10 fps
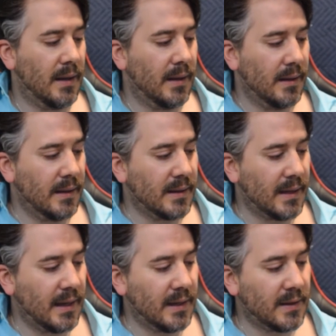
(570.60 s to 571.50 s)
In this
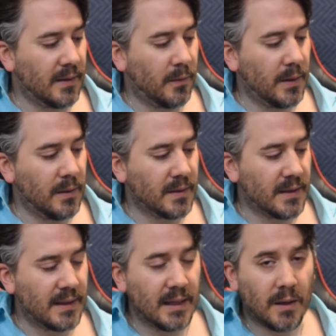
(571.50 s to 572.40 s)
case, if we use a
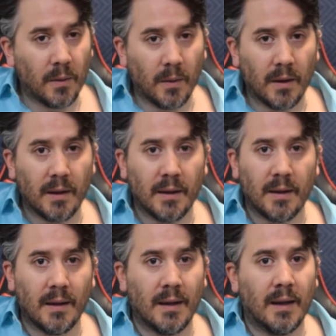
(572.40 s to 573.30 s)
C chord,
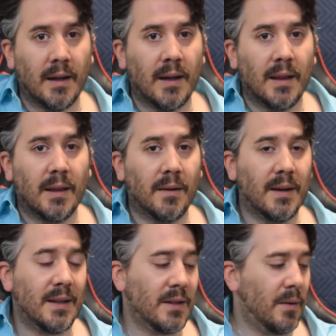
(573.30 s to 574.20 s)
there
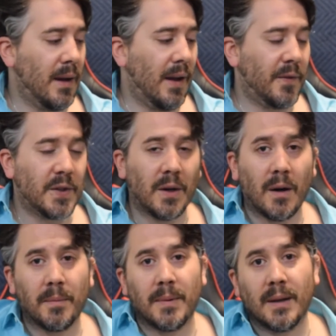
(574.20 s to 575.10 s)
is no F
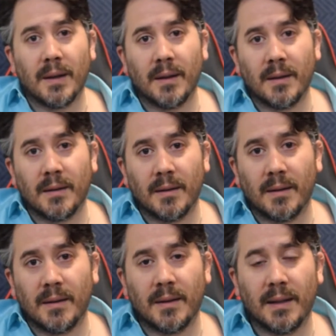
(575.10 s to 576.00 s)
sharp
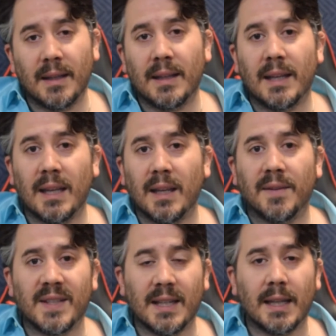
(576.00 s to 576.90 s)
in the key
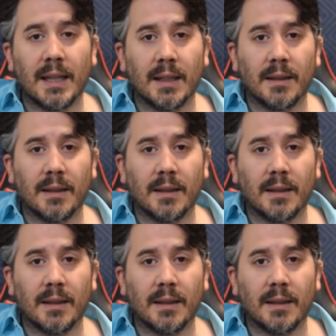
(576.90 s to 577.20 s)
of C.